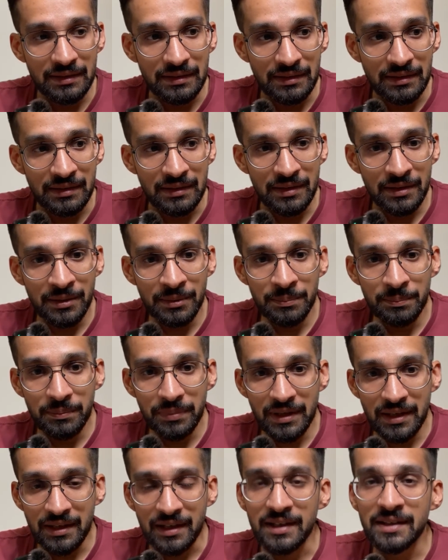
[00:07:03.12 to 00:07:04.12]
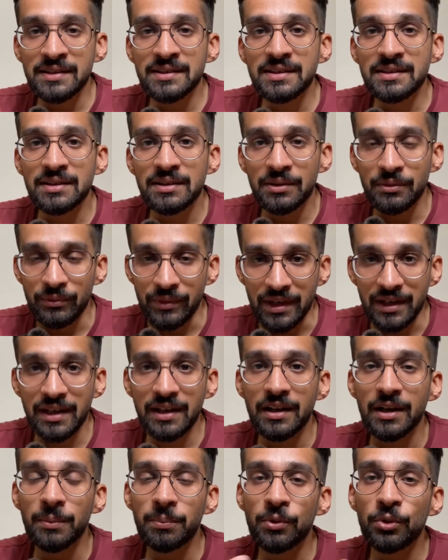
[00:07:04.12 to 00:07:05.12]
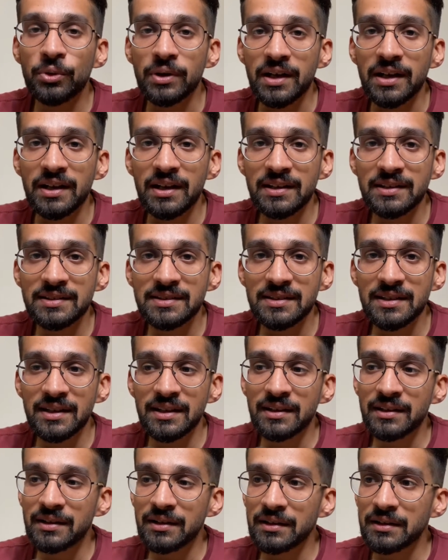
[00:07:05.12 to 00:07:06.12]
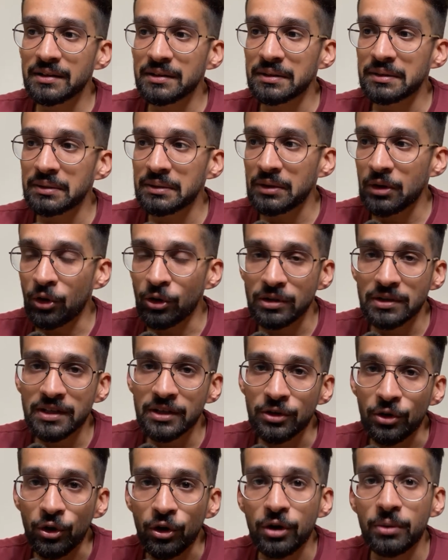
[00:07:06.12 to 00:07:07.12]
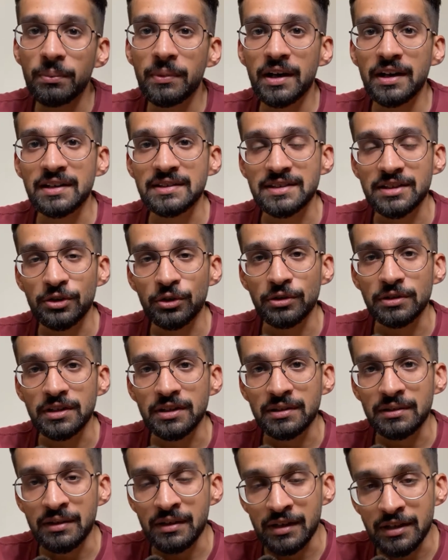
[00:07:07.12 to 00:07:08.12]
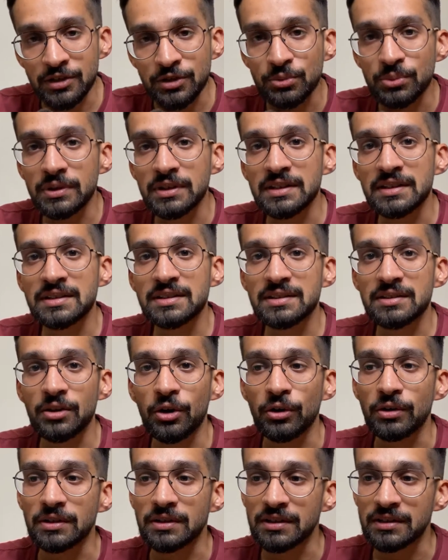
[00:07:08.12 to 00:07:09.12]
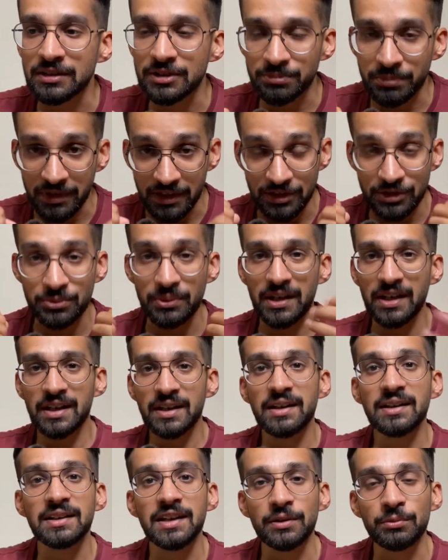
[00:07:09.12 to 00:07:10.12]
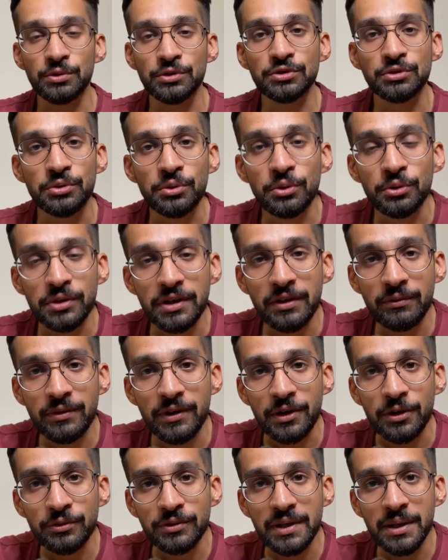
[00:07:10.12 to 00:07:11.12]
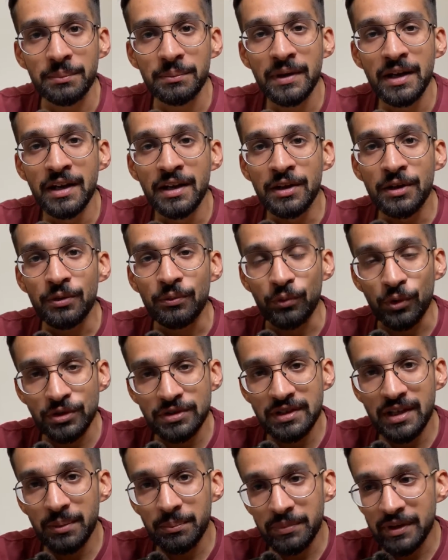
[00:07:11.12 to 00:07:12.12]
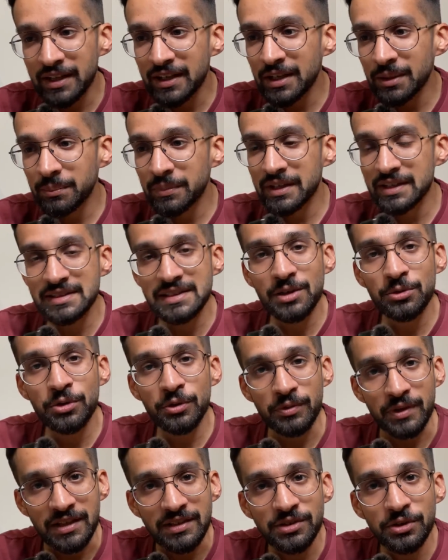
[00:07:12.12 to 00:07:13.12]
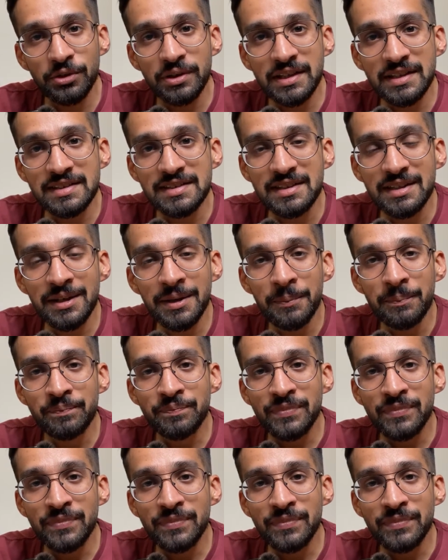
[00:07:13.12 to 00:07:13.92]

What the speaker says: the kids waking up to realize that all the dogmas and all the rituals, all the spirituality that was shown in front of them was completely based out of dishonesty,